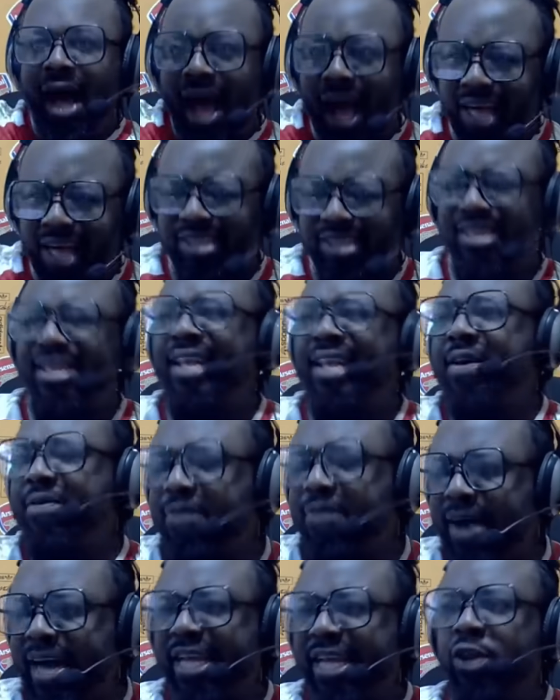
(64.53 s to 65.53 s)
Arsenal
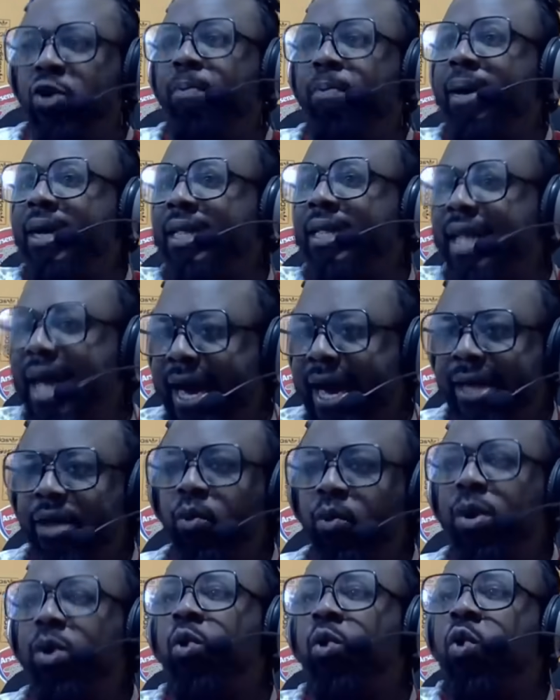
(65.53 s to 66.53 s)
dey find in number
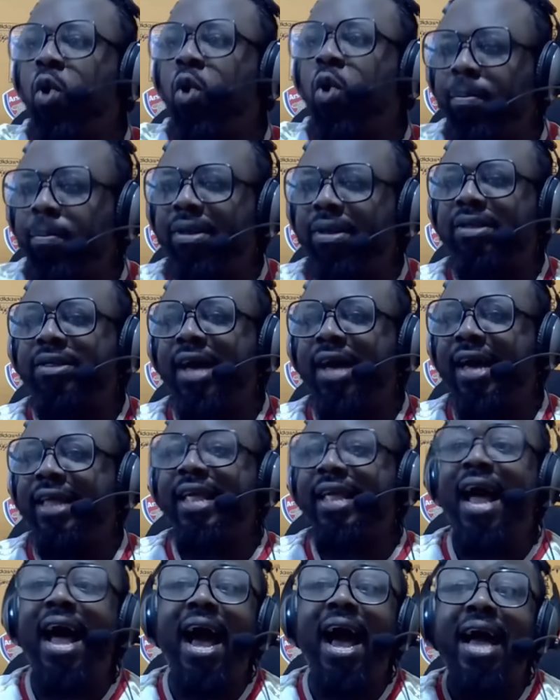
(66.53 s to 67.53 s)
9 wey come
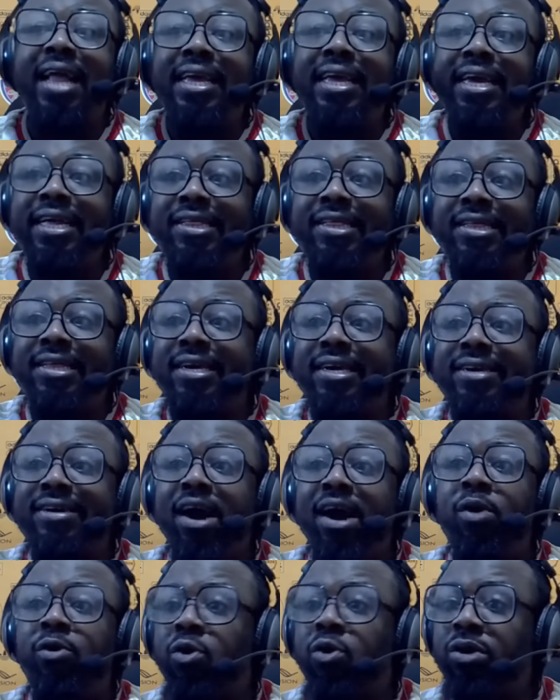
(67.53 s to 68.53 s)
inside and hit the
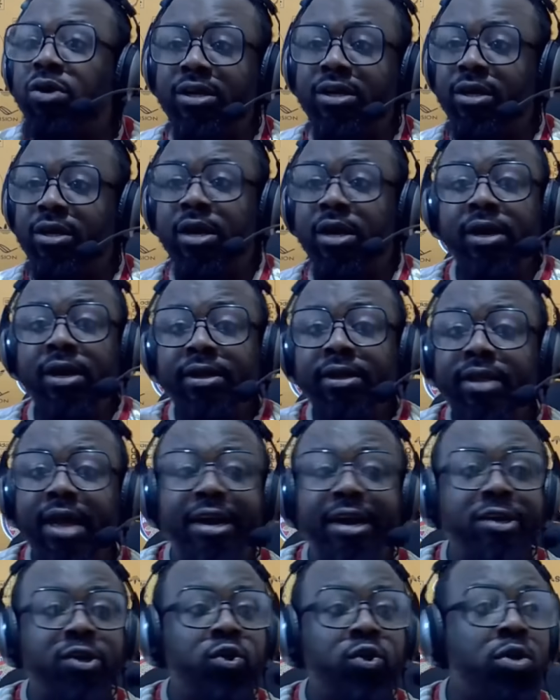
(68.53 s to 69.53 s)
ground running.
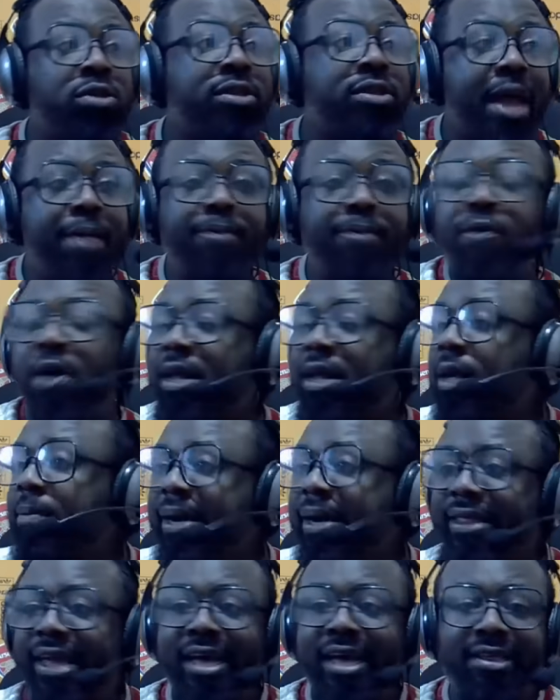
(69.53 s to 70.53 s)
There is no time for
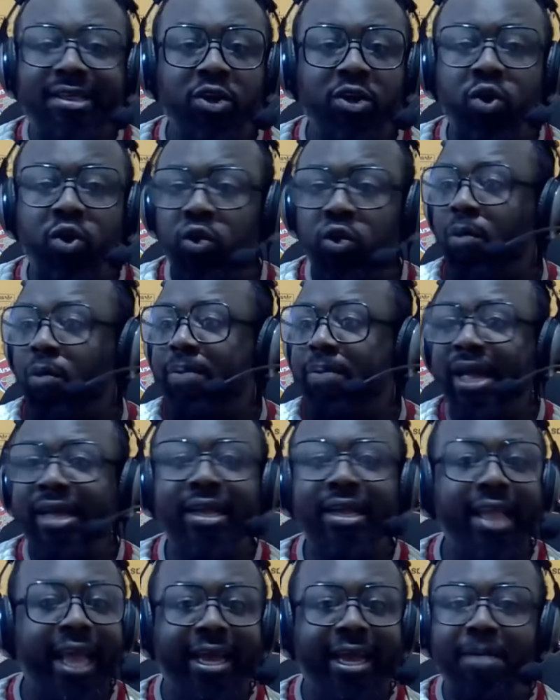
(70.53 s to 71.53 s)
acclimatization or
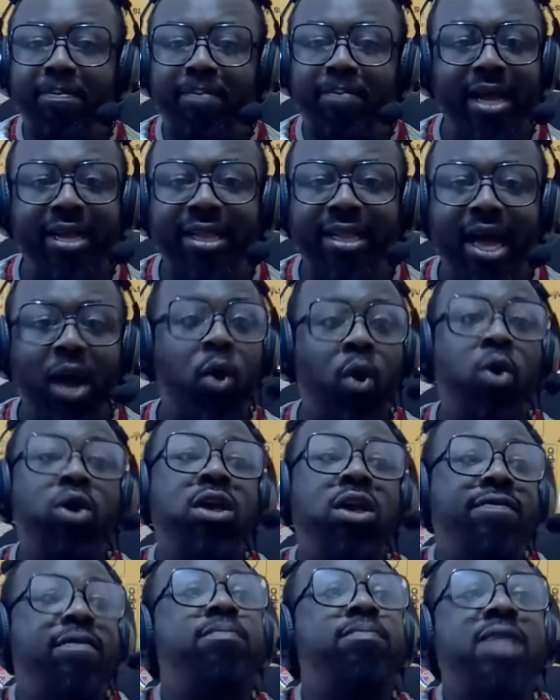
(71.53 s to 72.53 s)
blending like a blender
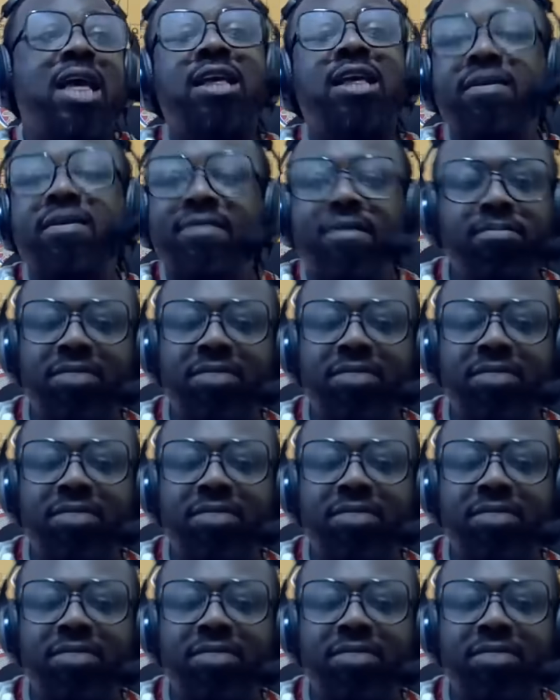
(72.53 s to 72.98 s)
or giving time.